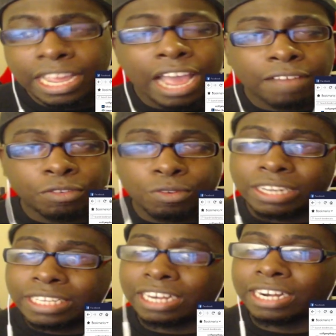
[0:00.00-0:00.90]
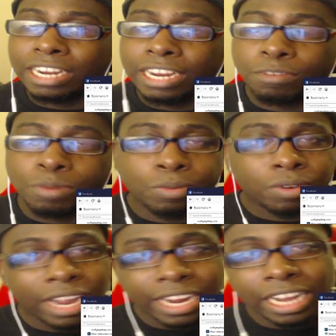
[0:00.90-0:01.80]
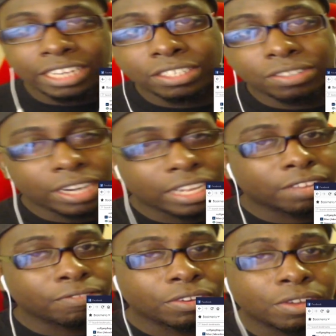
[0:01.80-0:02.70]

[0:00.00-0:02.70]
have a great Saturday, and remember, I got you, and I love you.